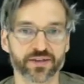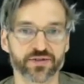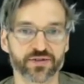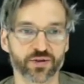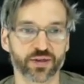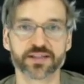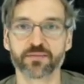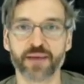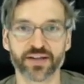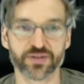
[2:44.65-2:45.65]
So let's
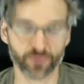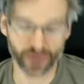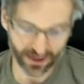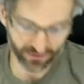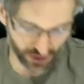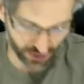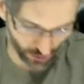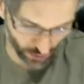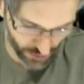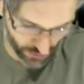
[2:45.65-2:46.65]
imagine we have these
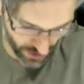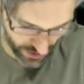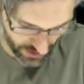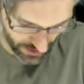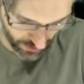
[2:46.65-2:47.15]
groceries. I'm going to